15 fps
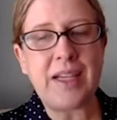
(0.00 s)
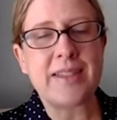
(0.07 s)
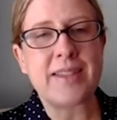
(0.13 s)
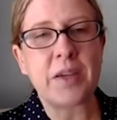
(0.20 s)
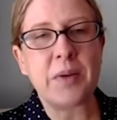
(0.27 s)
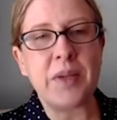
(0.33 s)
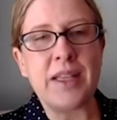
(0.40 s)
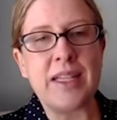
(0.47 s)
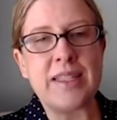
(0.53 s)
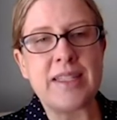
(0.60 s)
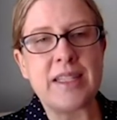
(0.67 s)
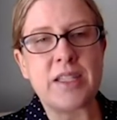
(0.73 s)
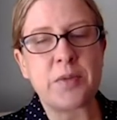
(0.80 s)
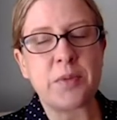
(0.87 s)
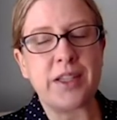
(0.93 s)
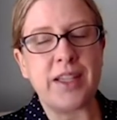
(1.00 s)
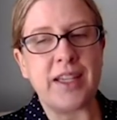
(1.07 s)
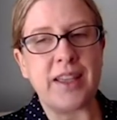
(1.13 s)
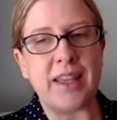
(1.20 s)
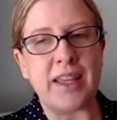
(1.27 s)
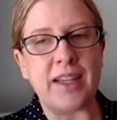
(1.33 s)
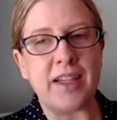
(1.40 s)
So, and this is really
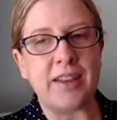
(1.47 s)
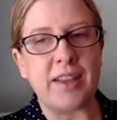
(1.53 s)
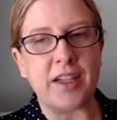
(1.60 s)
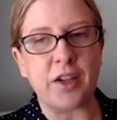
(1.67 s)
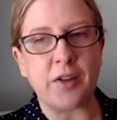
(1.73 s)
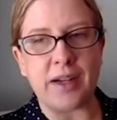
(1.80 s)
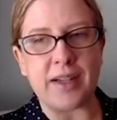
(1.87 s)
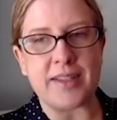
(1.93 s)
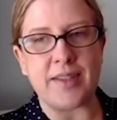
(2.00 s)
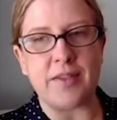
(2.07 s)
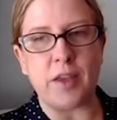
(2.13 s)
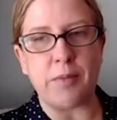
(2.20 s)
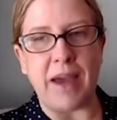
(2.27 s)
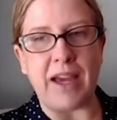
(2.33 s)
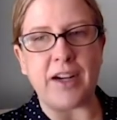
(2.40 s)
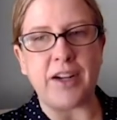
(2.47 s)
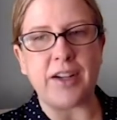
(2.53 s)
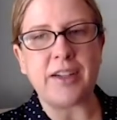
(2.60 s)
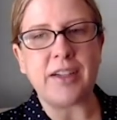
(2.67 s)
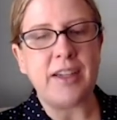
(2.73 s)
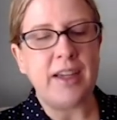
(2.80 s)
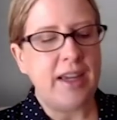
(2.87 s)
the crux of the
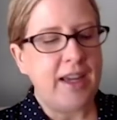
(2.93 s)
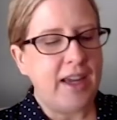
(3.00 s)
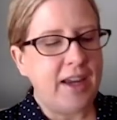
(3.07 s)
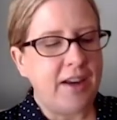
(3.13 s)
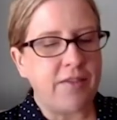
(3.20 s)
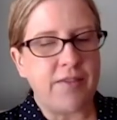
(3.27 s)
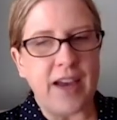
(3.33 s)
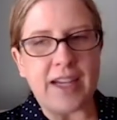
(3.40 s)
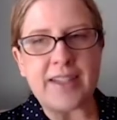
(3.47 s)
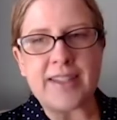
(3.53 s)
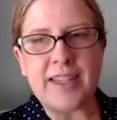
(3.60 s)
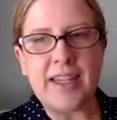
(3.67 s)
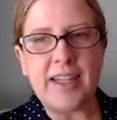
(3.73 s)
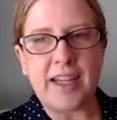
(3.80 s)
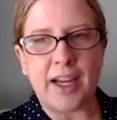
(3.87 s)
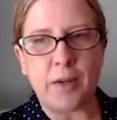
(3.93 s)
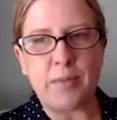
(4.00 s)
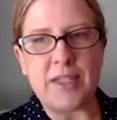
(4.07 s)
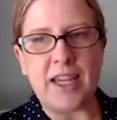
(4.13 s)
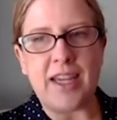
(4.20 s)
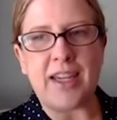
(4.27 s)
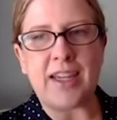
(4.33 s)
matter. Vaccine
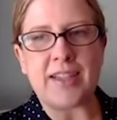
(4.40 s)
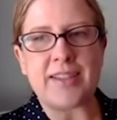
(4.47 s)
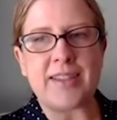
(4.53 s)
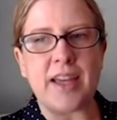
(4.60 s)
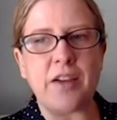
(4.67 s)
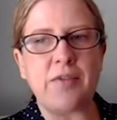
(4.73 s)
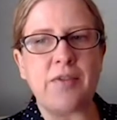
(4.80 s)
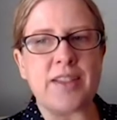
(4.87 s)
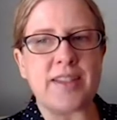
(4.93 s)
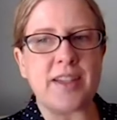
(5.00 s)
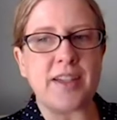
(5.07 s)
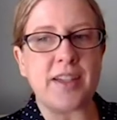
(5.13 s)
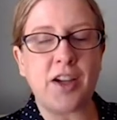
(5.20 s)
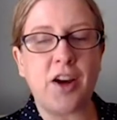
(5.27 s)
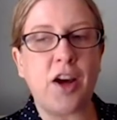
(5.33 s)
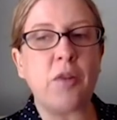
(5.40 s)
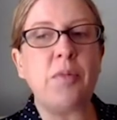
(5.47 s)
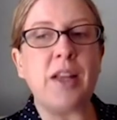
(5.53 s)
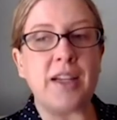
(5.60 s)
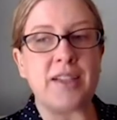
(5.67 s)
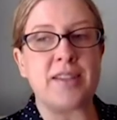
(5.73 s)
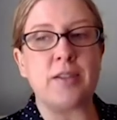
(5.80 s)
uptake itself is a
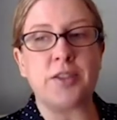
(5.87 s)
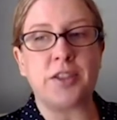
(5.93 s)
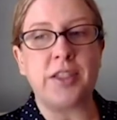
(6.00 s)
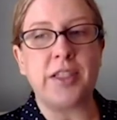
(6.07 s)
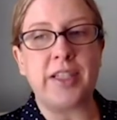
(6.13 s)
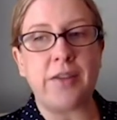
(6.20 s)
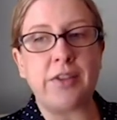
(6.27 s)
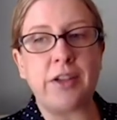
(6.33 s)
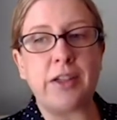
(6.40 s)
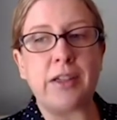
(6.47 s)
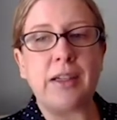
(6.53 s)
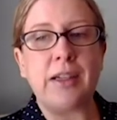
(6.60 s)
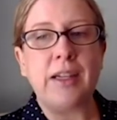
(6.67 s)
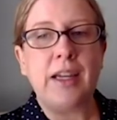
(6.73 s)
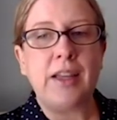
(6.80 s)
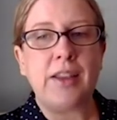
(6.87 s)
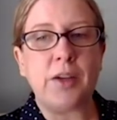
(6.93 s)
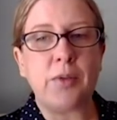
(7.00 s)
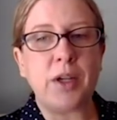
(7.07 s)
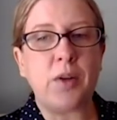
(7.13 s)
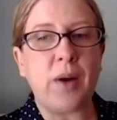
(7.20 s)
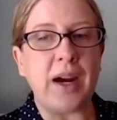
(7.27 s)
complex social endeavor that
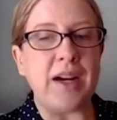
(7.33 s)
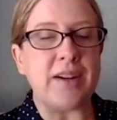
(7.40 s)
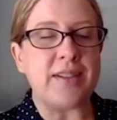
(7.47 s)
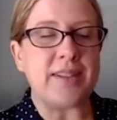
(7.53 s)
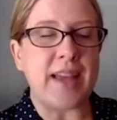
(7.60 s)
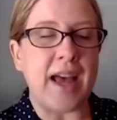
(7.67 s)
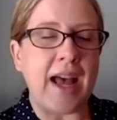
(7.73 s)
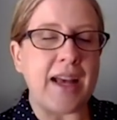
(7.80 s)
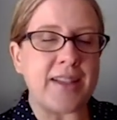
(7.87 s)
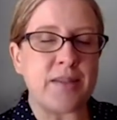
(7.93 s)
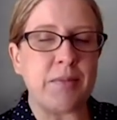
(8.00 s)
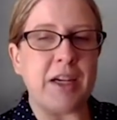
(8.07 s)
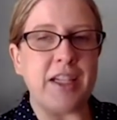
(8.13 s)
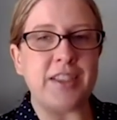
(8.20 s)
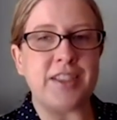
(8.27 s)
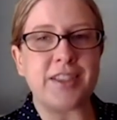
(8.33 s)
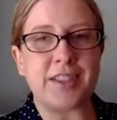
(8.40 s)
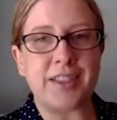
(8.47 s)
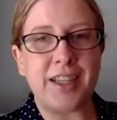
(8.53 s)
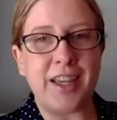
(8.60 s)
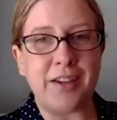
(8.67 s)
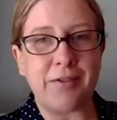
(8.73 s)
requires as much,
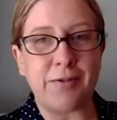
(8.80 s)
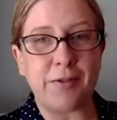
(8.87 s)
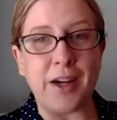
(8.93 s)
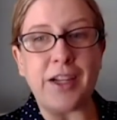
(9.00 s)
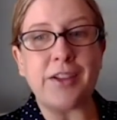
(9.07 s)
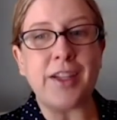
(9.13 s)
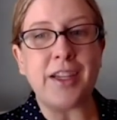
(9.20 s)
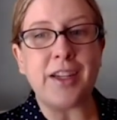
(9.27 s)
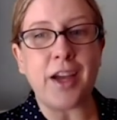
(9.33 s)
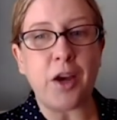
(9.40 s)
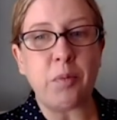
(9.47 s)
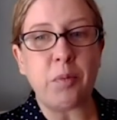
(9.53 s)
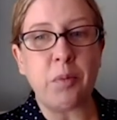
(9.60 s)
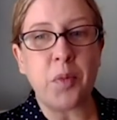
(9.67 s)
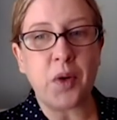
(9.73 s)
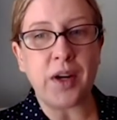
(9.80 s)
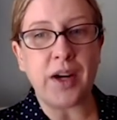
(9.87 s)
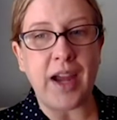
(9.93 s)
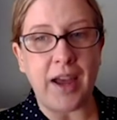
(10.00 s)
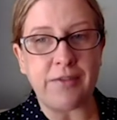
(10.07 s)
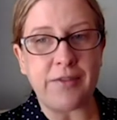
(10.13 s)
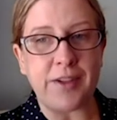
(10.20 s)
if frankly not
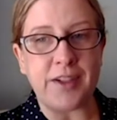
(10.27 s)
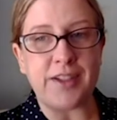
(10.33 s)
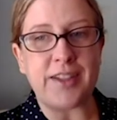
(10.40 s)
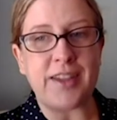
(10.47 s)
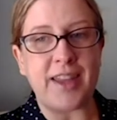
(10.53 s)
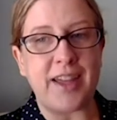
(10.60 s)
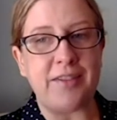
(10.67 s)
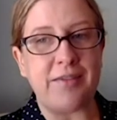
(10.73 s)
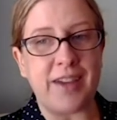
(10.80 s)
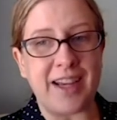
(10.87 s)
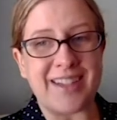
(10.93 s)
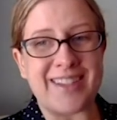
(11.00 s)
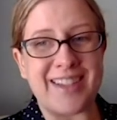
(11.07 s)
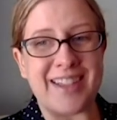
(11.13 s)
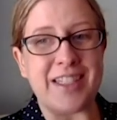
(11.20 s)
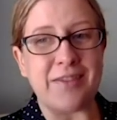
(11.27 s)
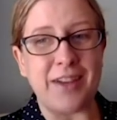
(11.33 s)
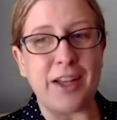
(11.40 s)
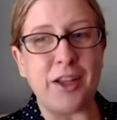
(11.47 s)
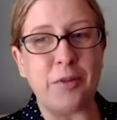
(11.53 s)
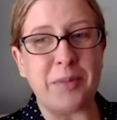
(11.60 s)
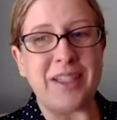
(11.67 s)
more, effort than vaccine
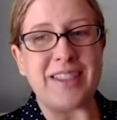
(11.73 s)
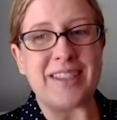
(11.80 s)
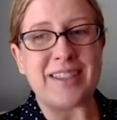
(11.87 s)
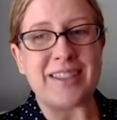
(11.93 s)
development.